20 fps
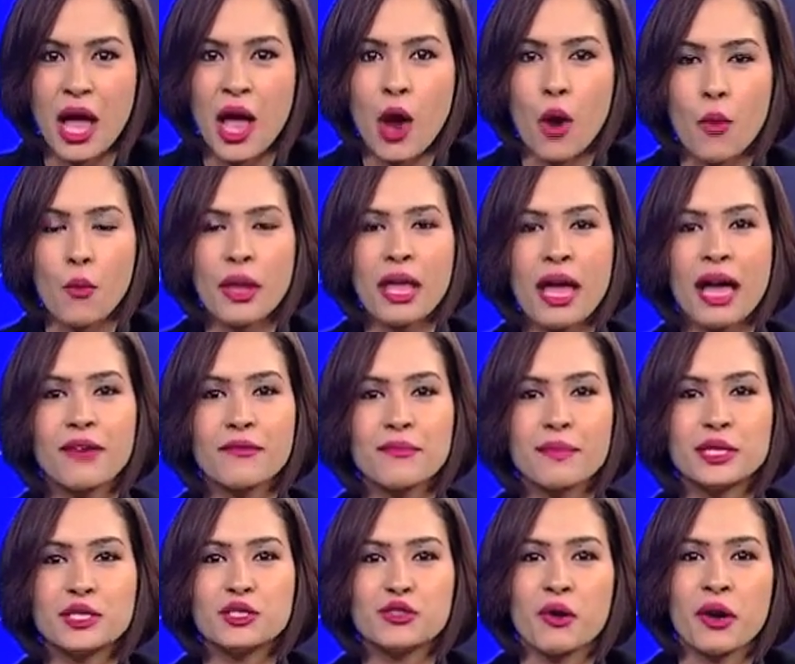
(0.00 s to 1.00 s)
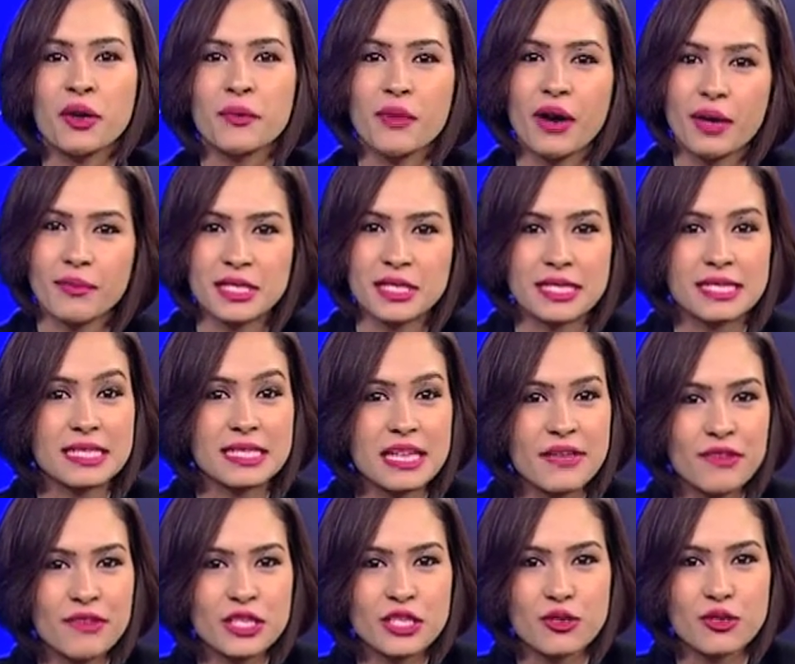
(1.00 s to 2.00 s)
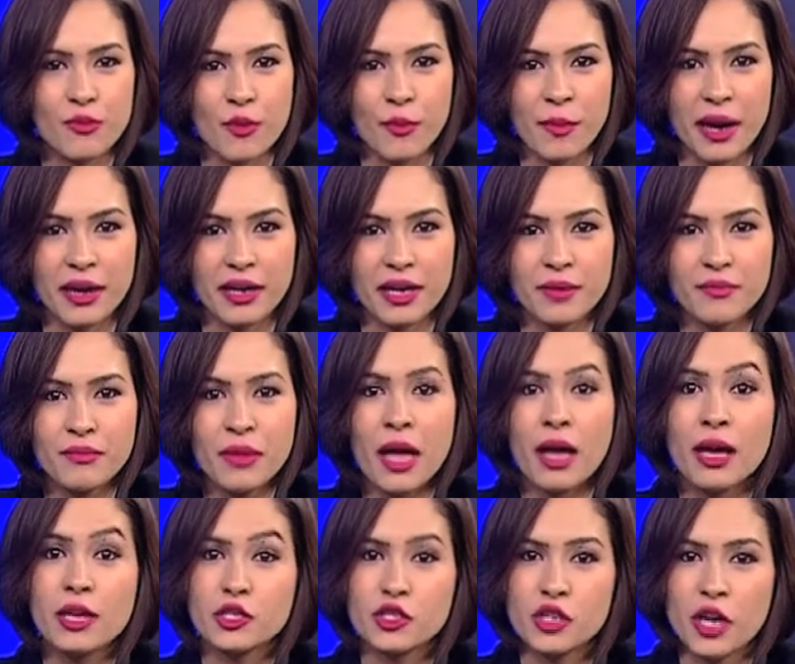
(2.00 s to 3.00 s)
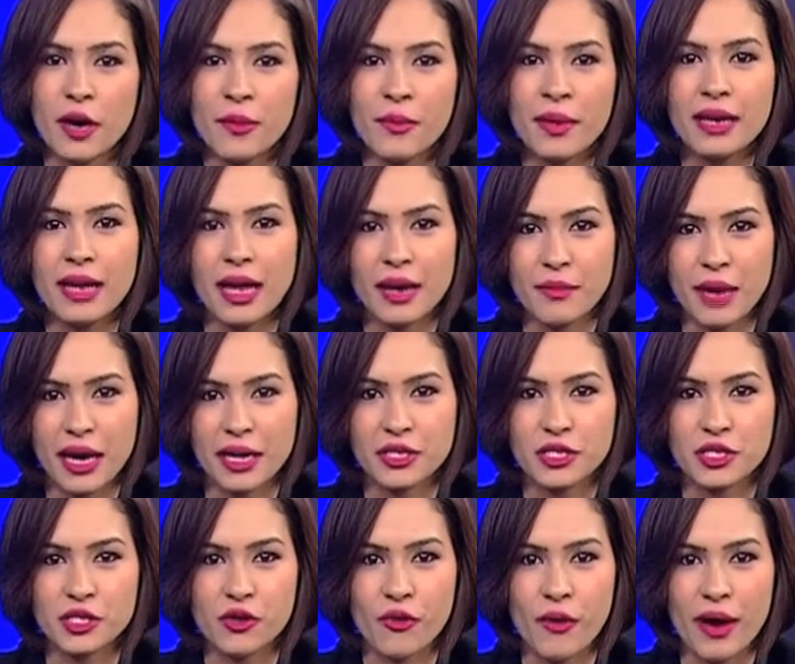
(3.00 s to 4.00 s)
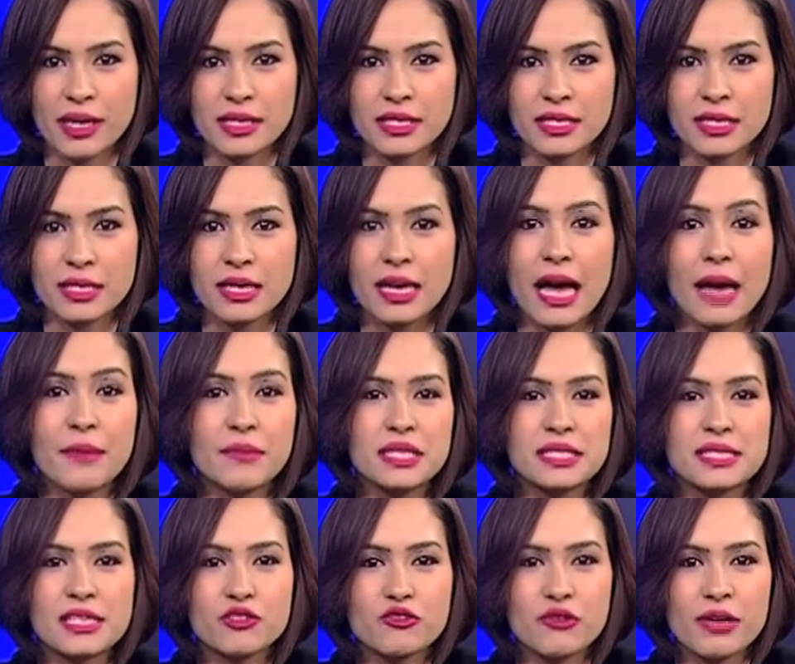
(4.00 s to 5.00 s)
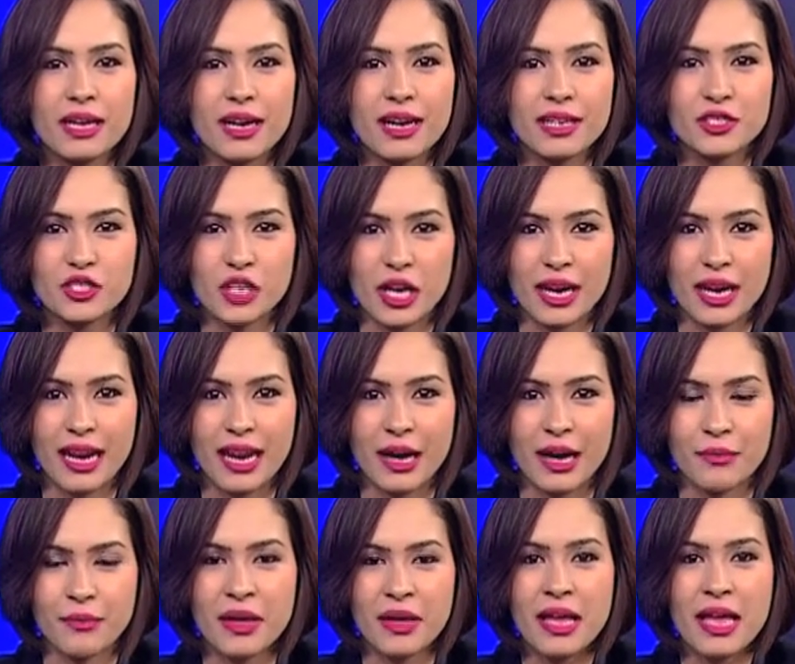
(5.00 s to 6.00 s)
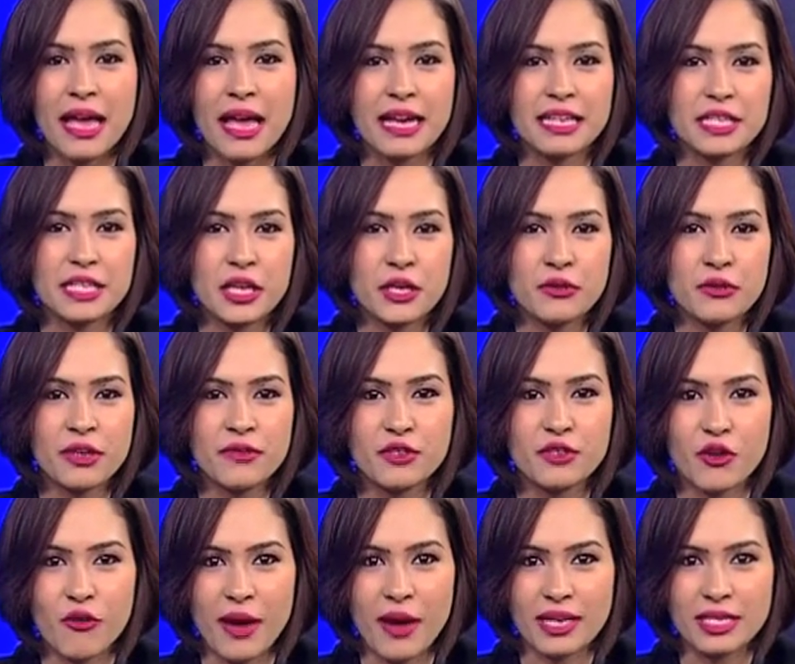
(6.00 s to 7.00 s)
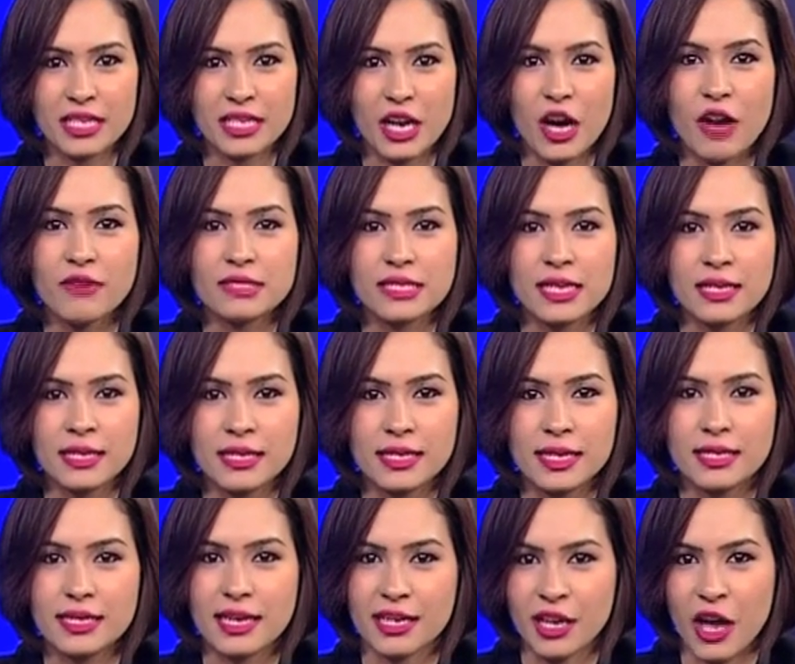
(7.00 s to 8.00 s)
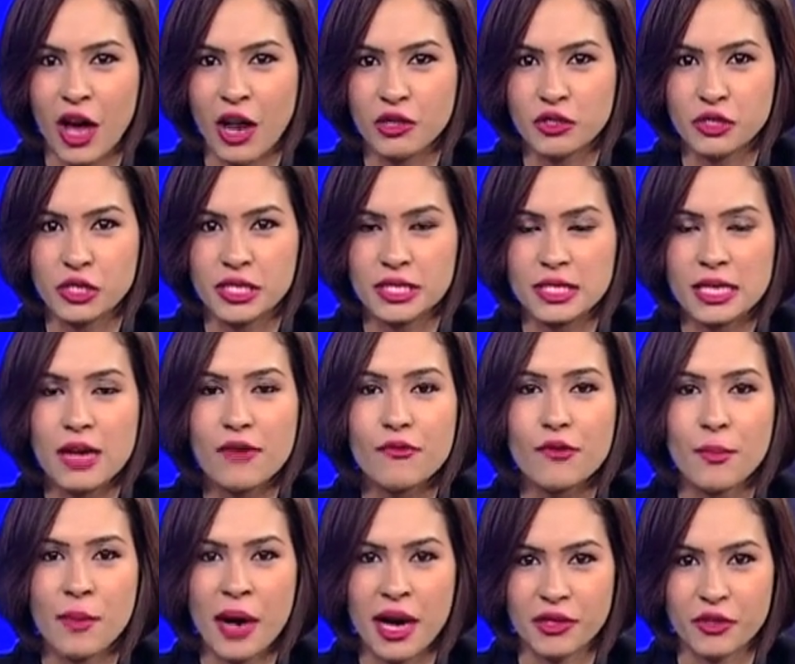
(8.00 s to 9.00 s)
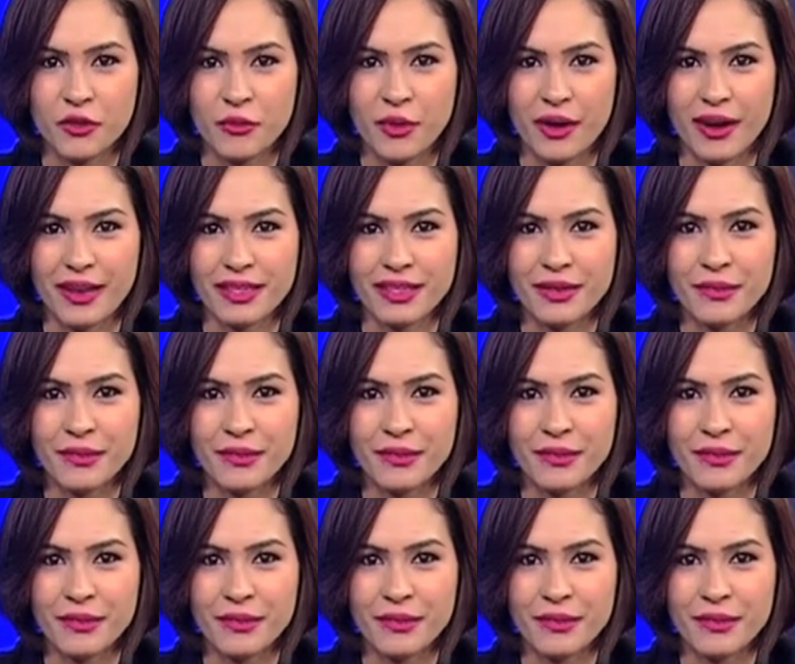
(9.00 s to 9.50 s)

We have been joined by Mr. C.V. Subramaniam, Chairman and Managing Director, and Mr. Shrikant Chakilam, Executive Director of Cigniti Technologies from Hyderabad.